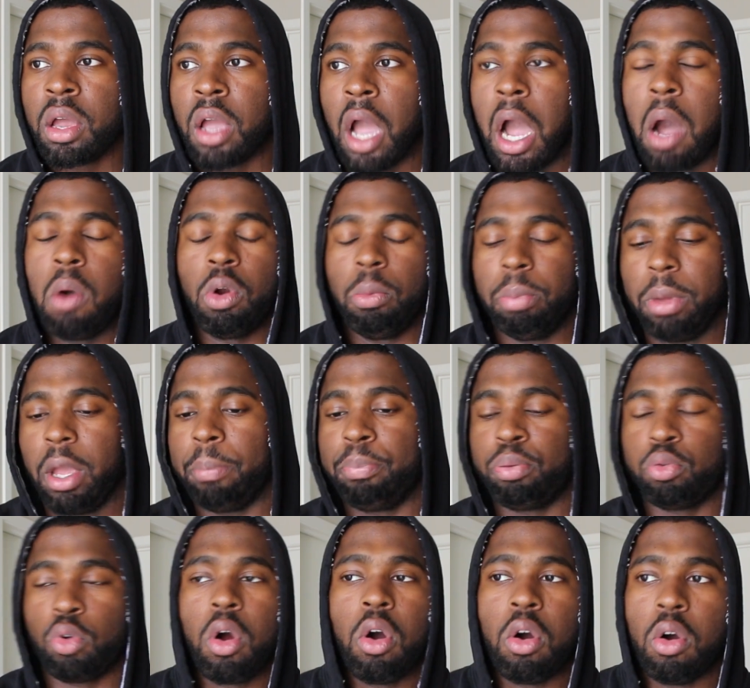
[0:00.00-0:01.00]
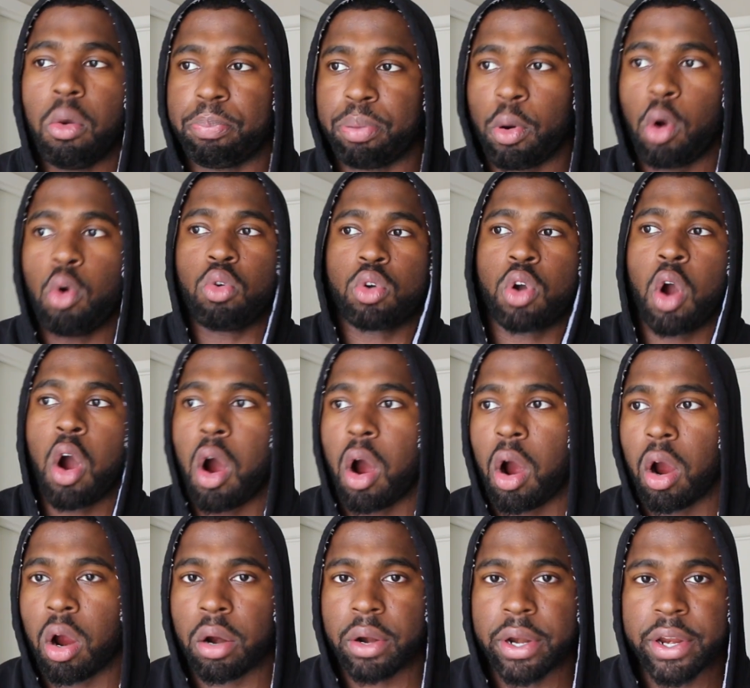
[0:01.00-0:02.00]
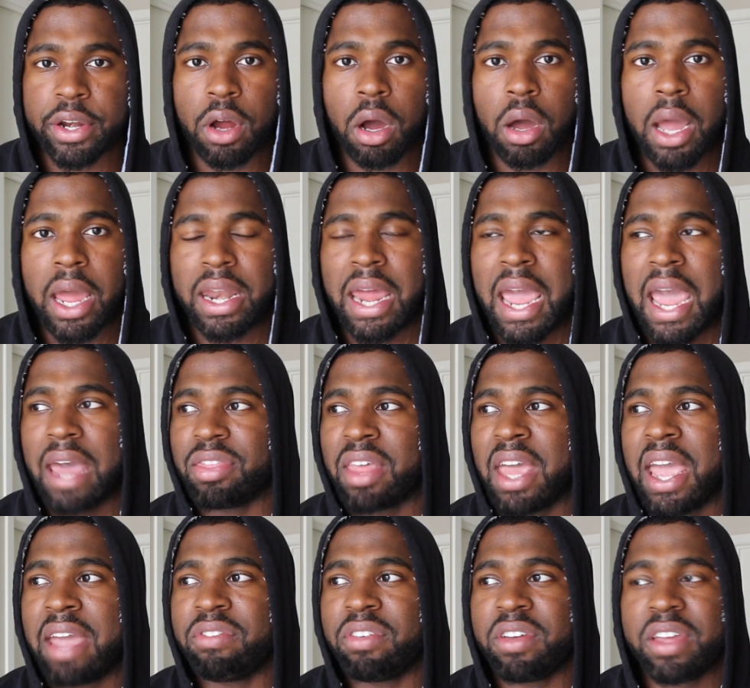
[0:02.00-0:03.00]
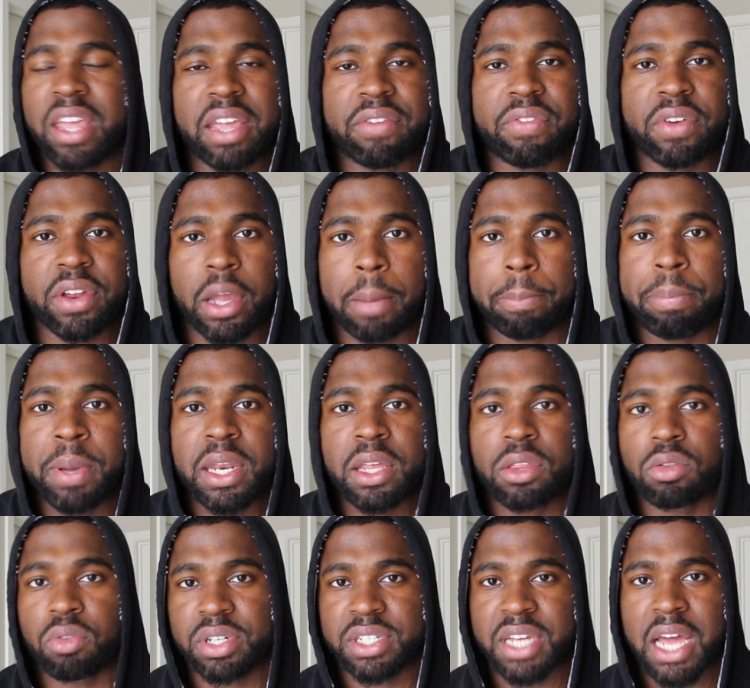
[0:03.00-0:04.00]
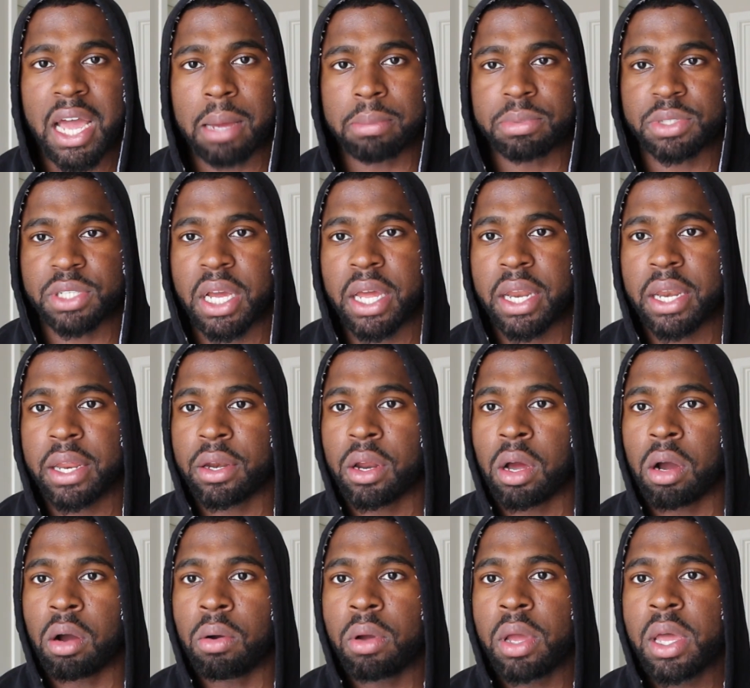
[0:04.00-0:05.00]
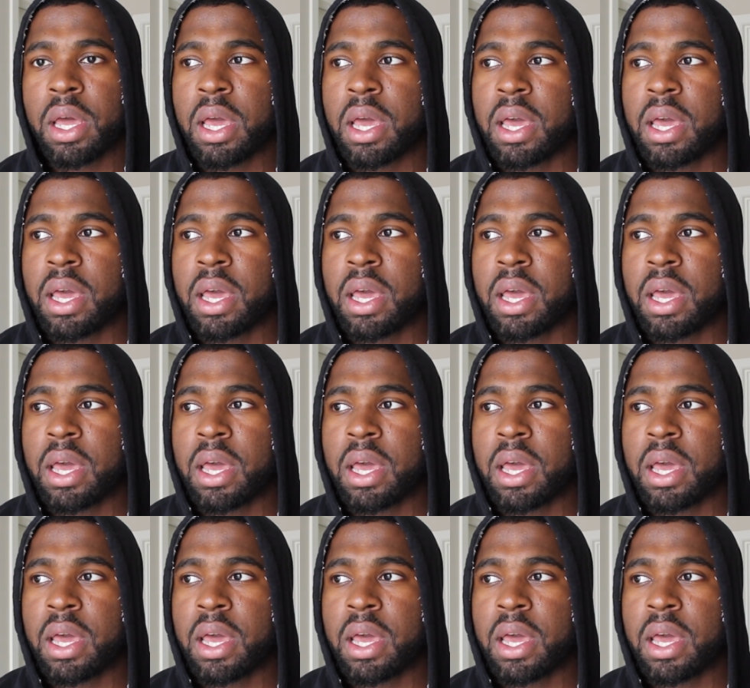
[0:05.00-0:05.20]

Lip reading: I want to be a pro card, you know, and they haven't even competed 3 times yet, you know,